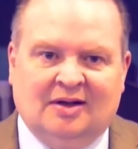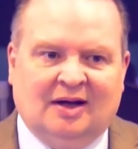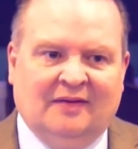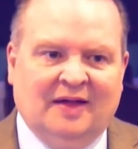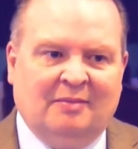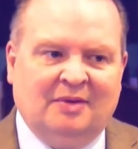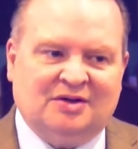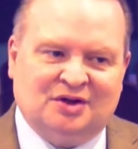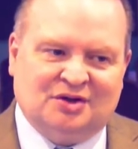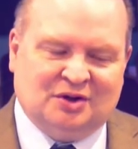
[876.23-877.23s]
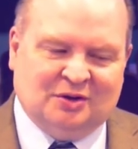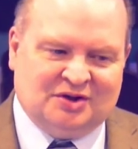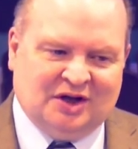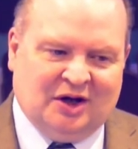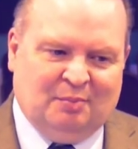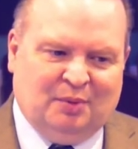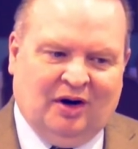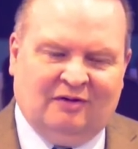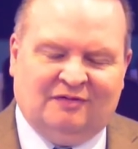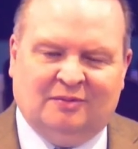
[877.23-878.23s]
And that means that you're set
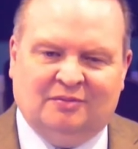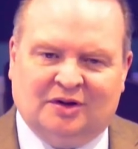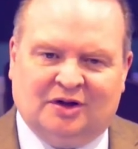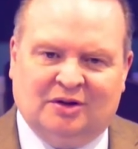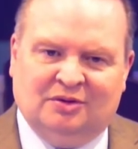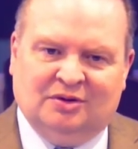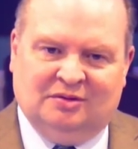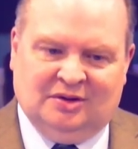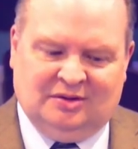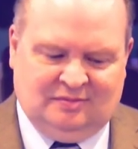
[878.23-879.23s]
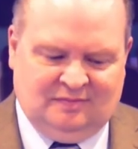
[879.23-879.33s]
apart from the communion.